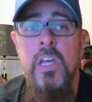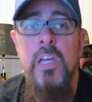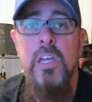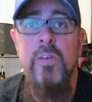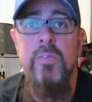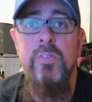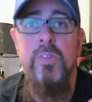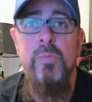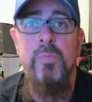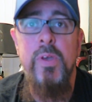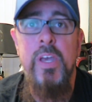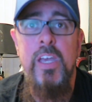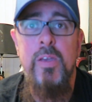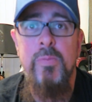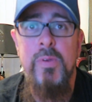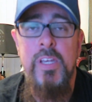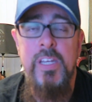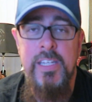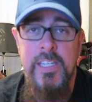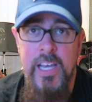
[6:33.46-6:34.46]
If the
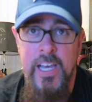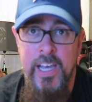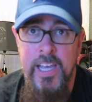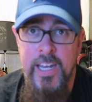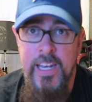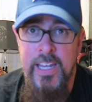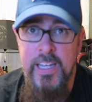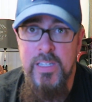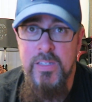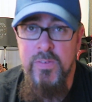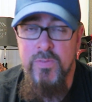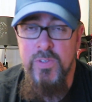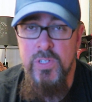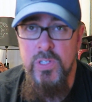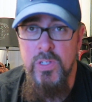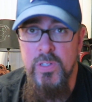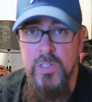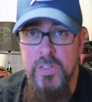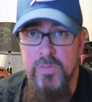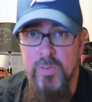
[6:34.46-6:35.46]
baby died as a
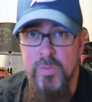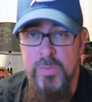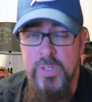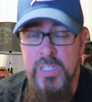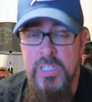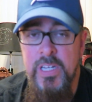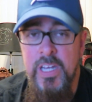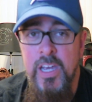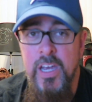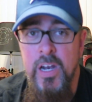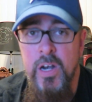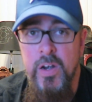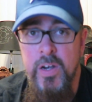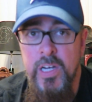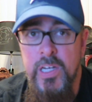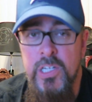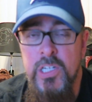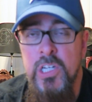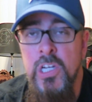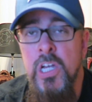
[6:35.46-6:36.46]
result of a
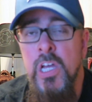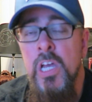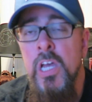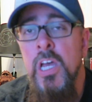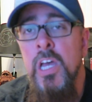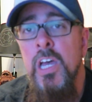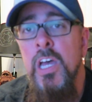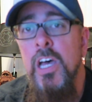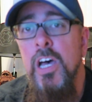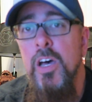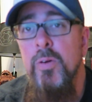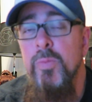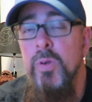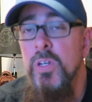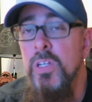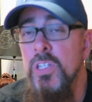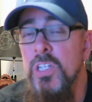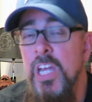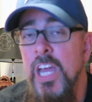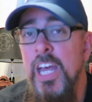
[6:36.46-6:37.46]
miscarriage,
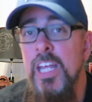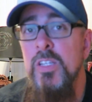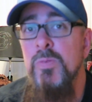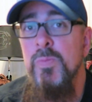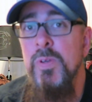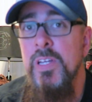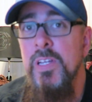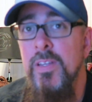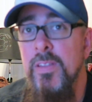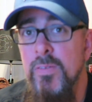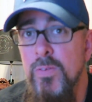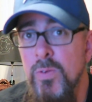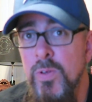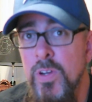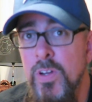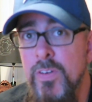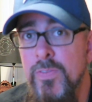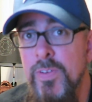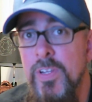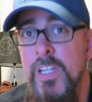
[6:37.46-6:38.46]
because she has been through
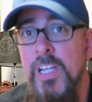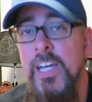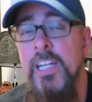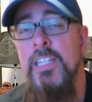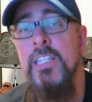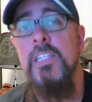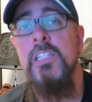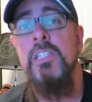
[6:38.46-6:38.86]
an awful lot